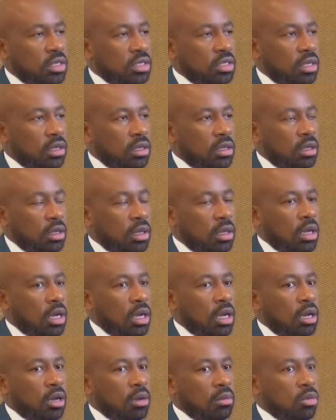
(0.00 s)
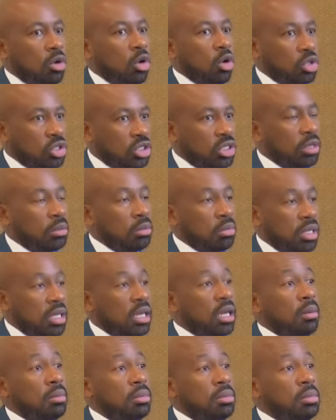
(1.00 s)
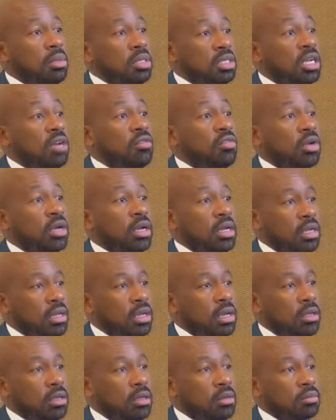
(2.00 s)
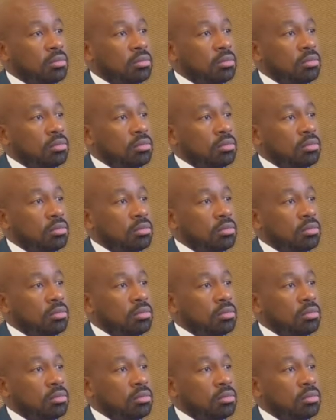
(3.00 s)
Center, um, launching B Lab East Africa in Kenya.